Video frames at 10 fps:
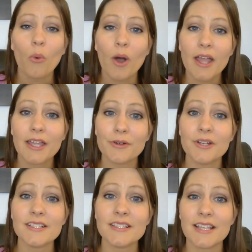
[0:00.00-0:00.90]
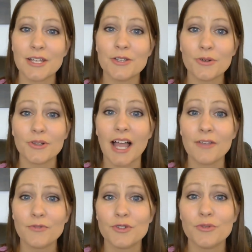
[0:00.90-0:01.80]
what areas in your
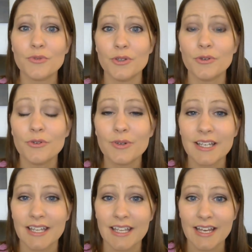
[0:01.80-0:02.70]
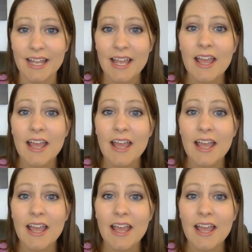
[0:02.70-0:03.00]
life do you need